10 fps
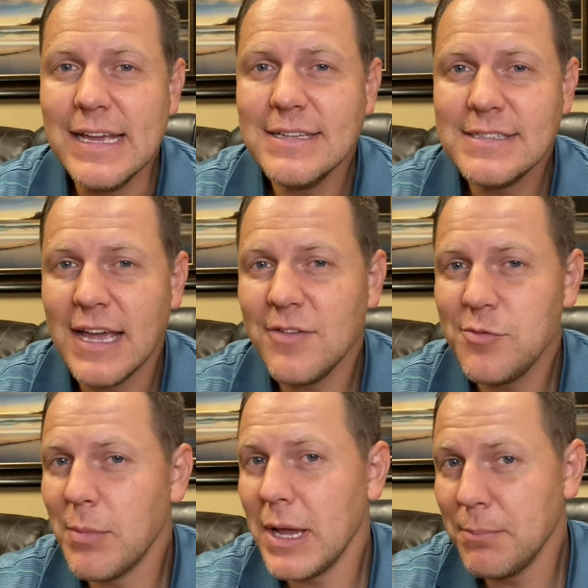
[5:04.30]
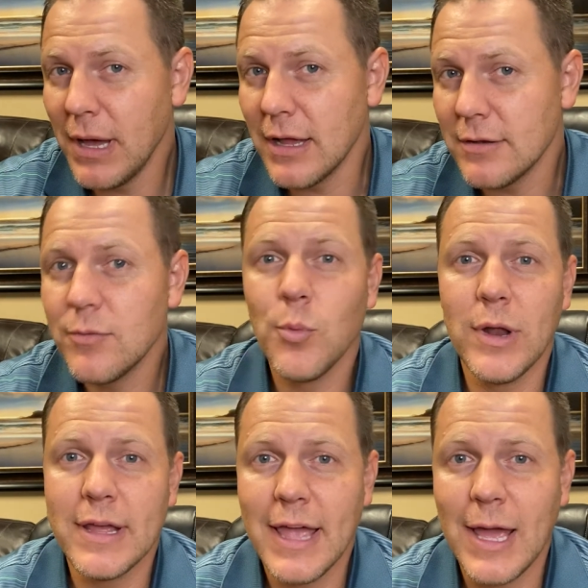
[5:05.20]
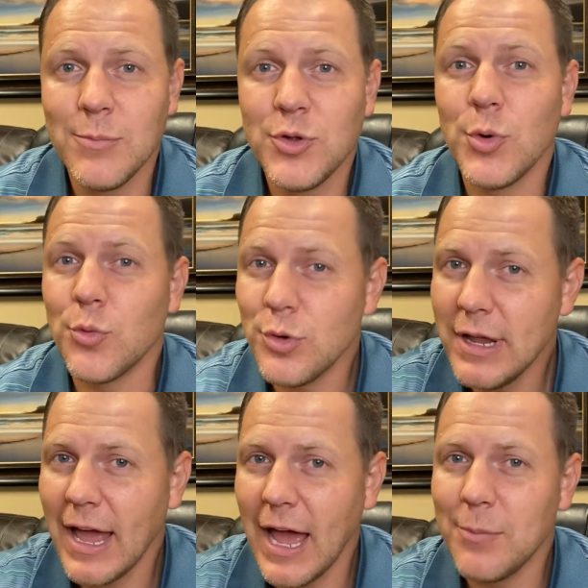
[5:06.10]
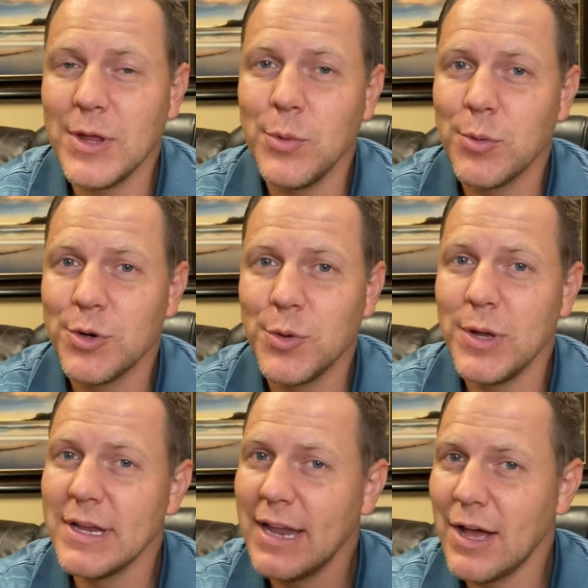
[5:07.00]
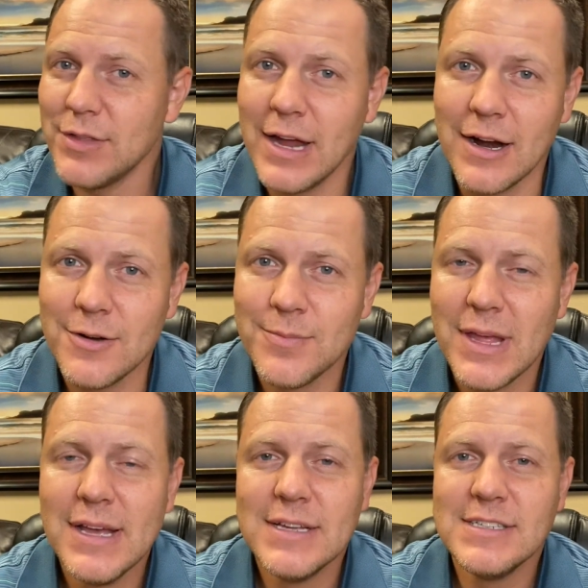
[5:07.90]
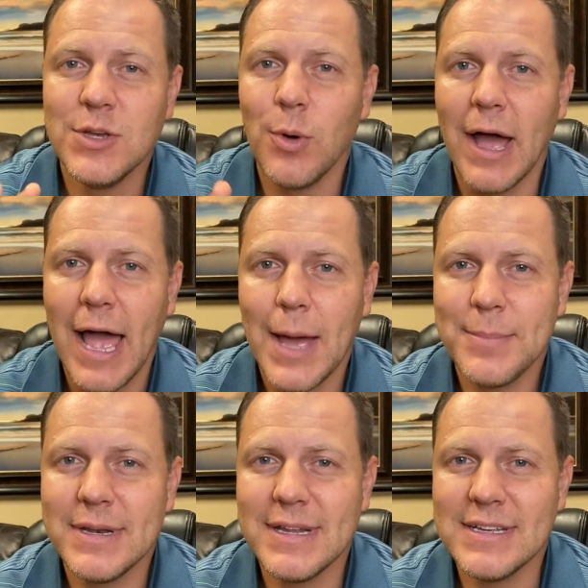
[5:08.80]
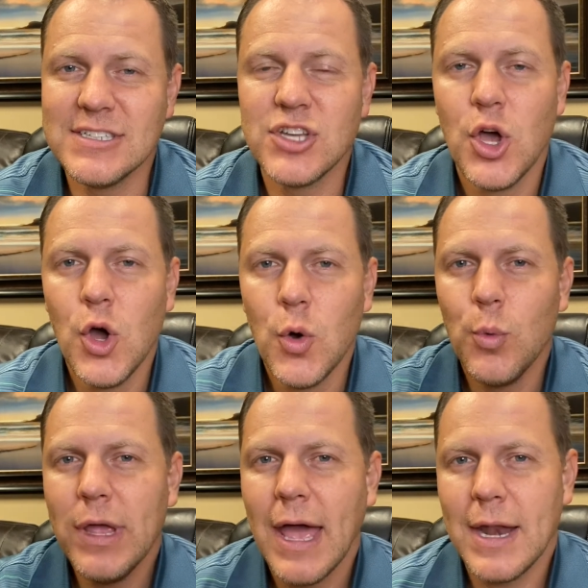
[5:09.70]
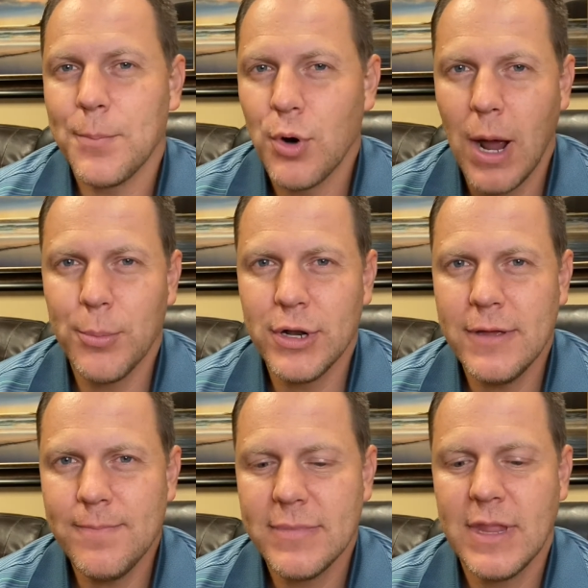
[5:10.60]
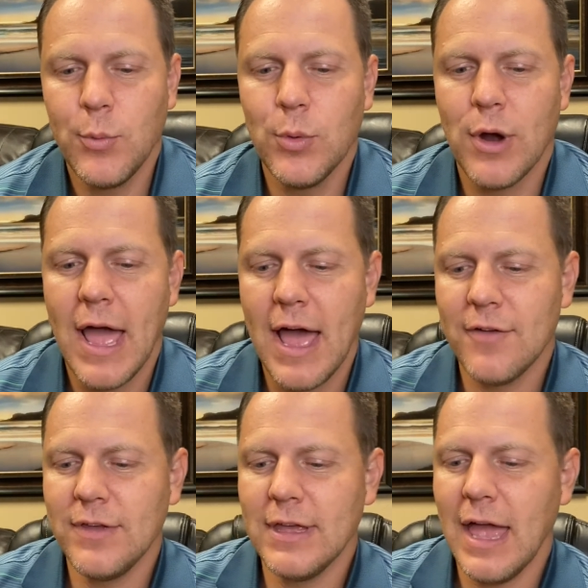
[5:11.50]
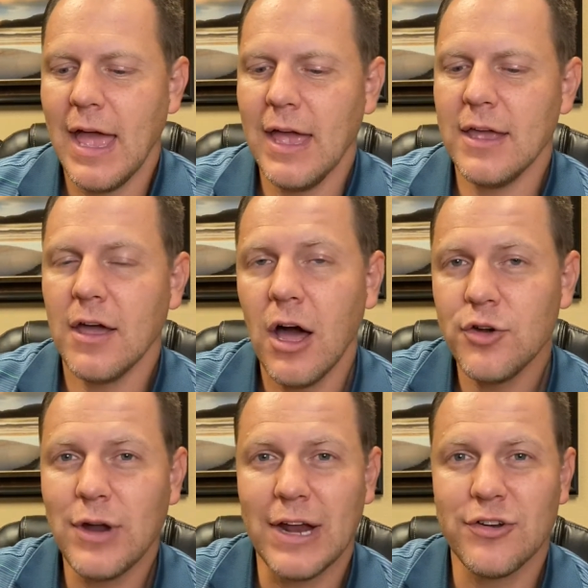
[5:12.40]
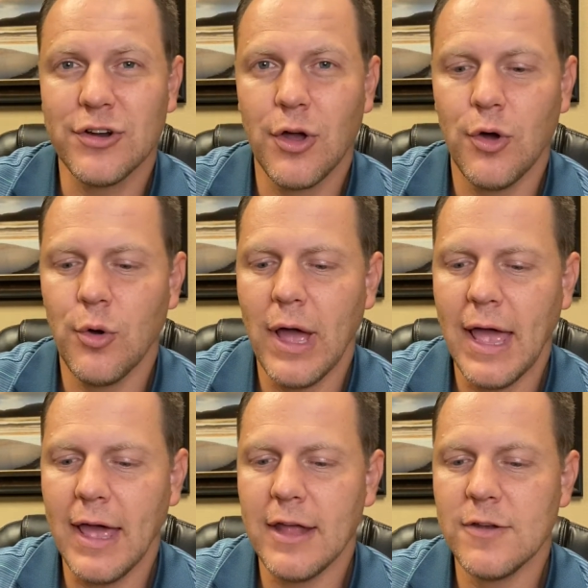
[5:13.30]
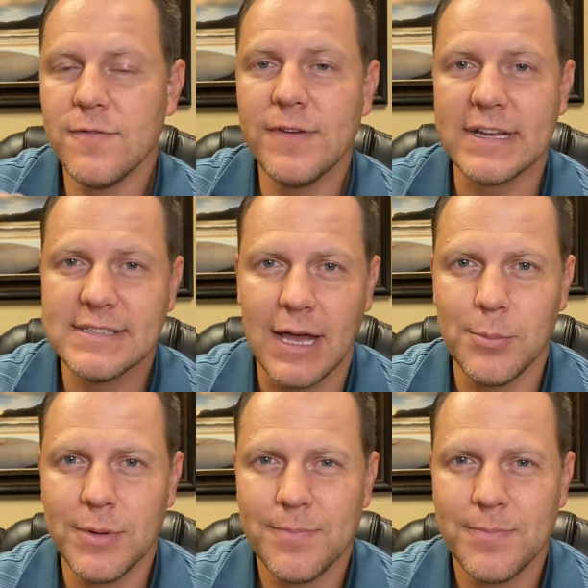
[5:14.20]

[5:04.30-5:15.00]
saved my butt when it came to a rehab that we were doing down there. See, what happened is we had a property that we were having a contractor go and fix up.